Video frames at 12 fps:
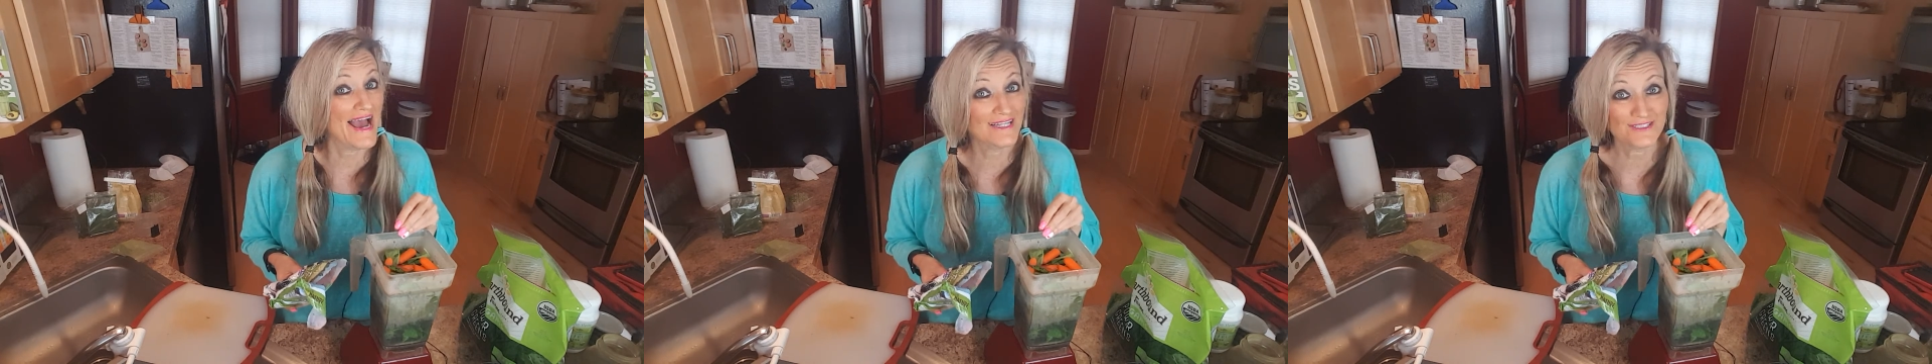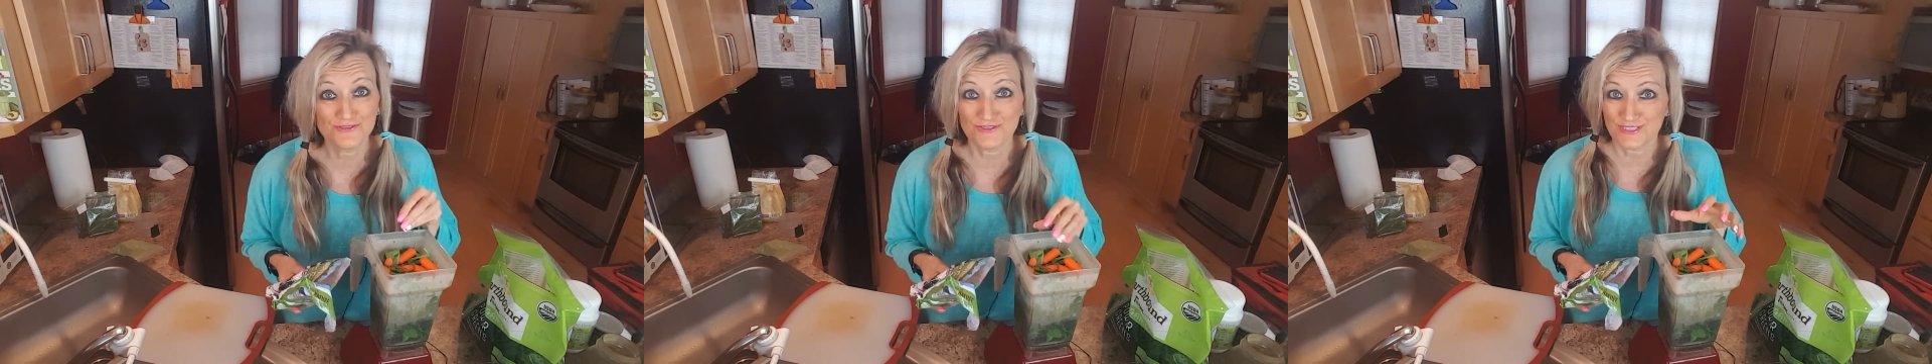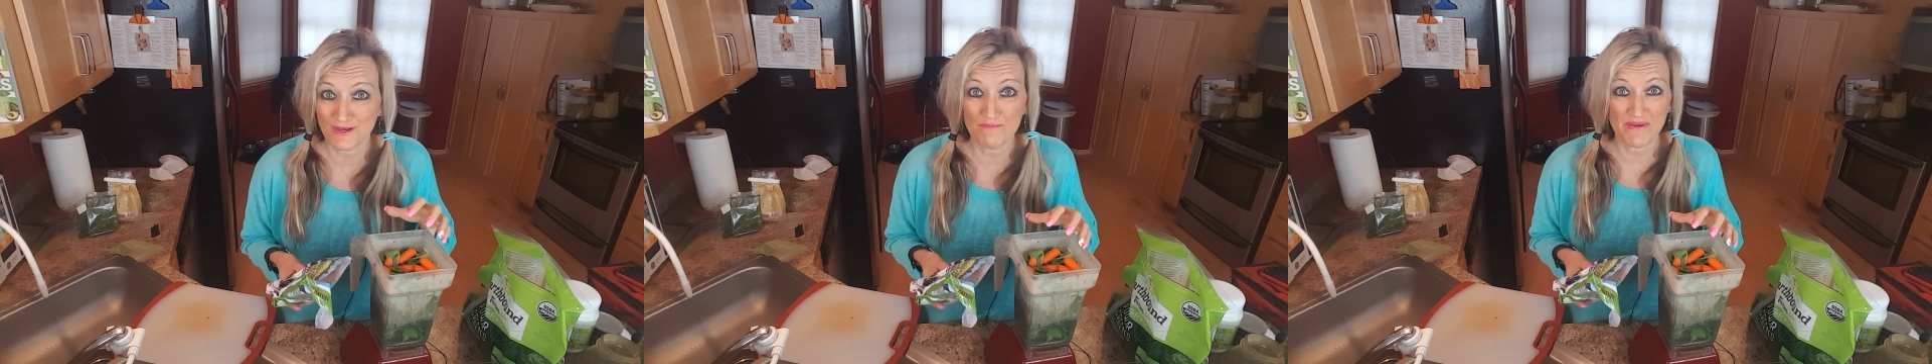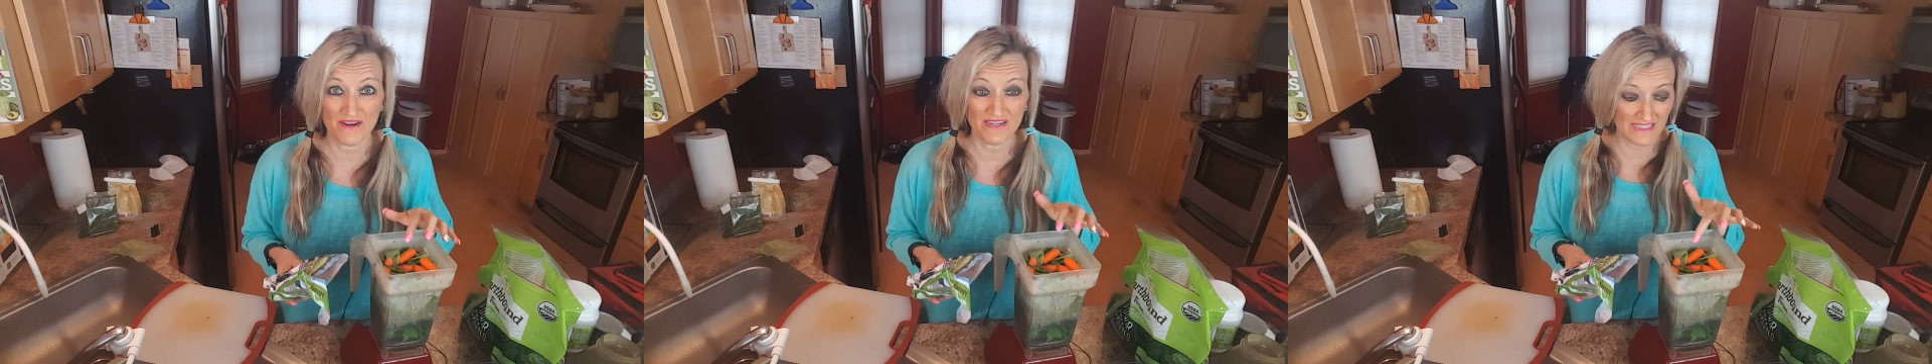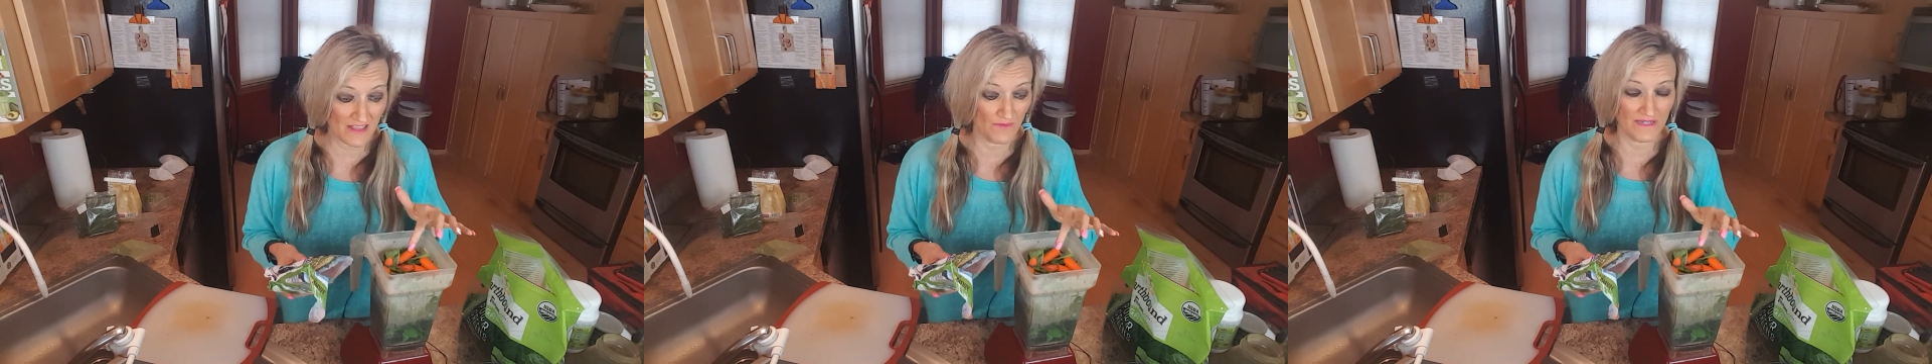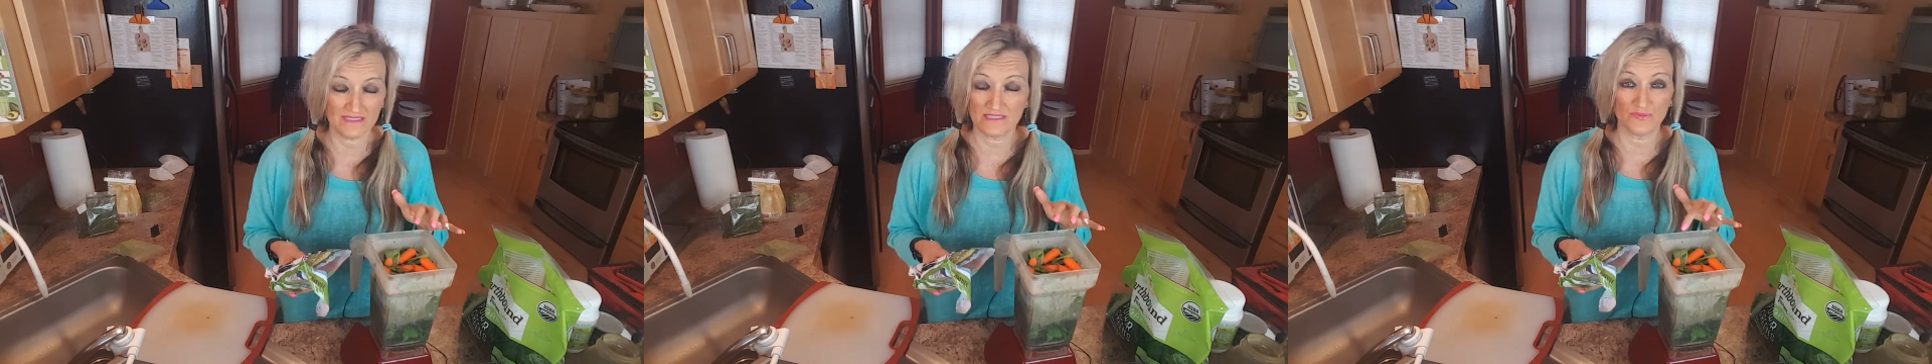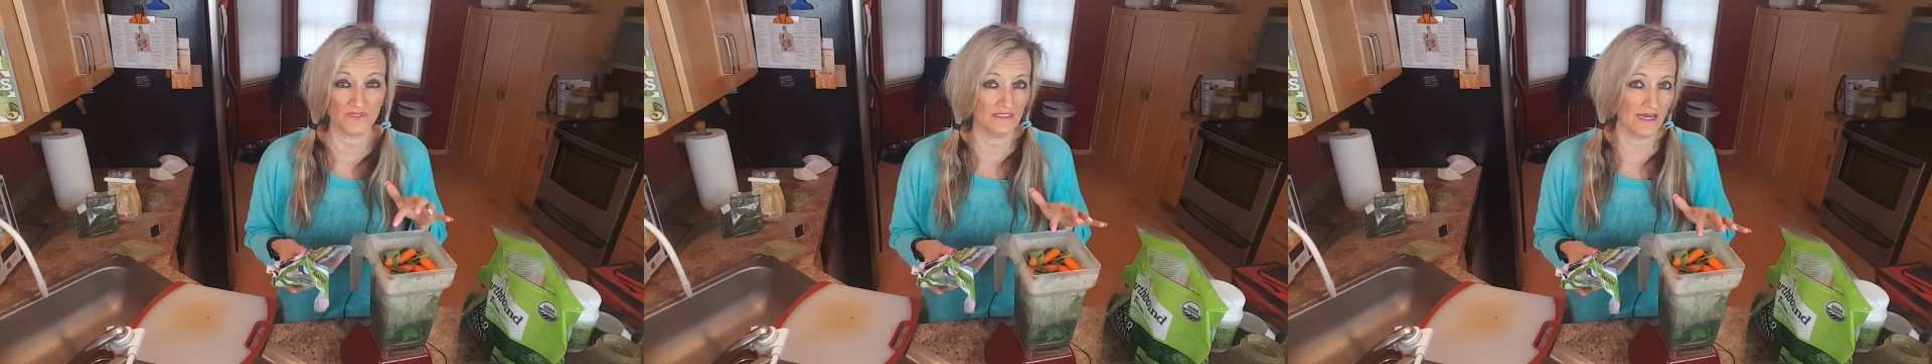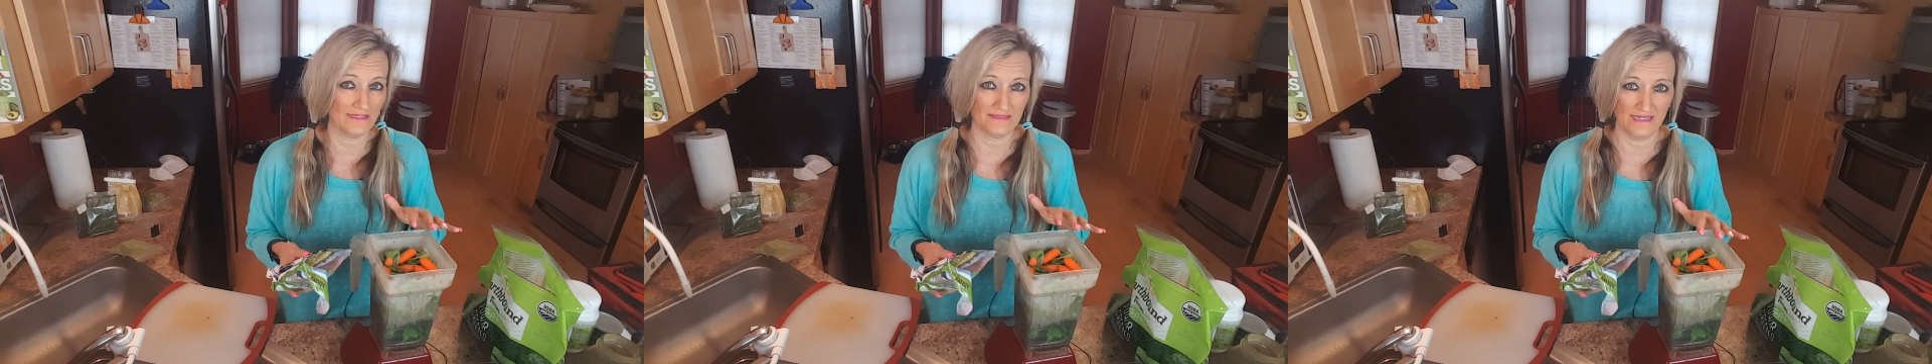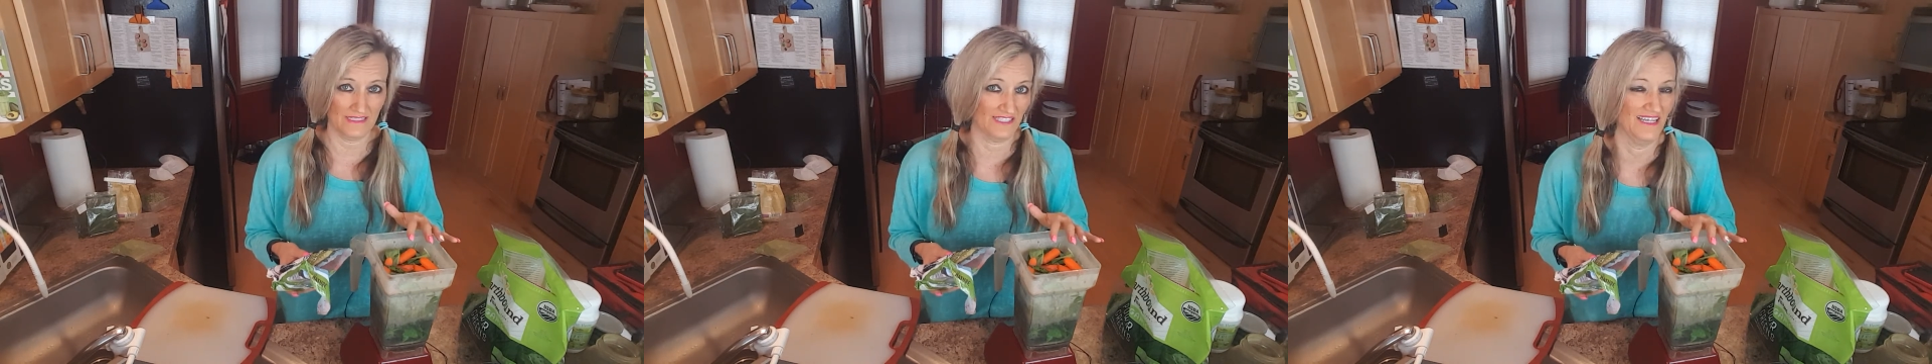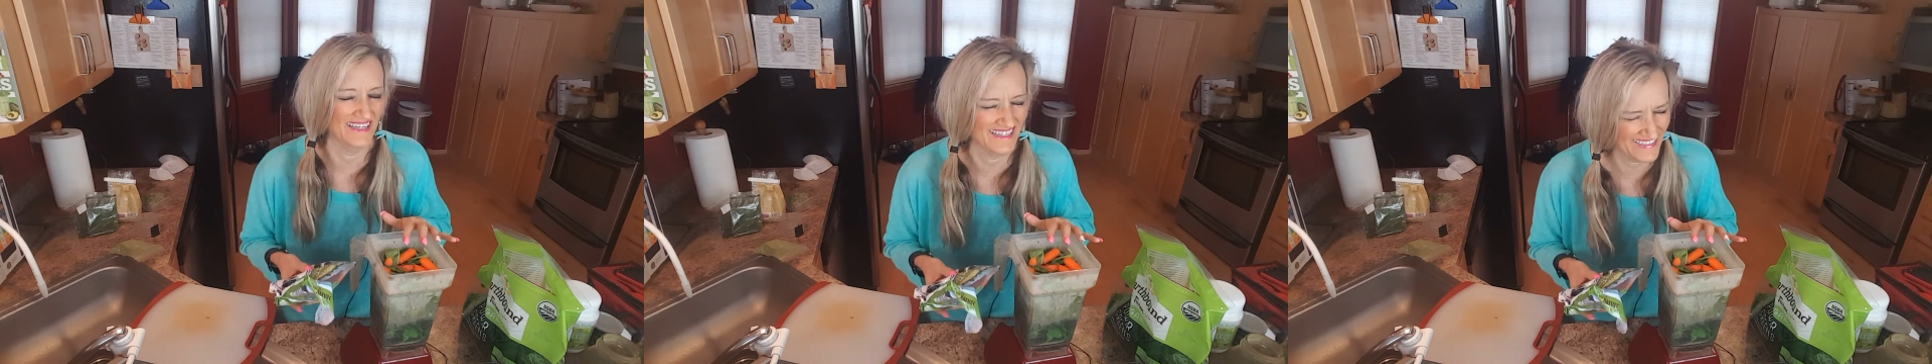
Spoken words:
to do some berries, otherwise this would not taste.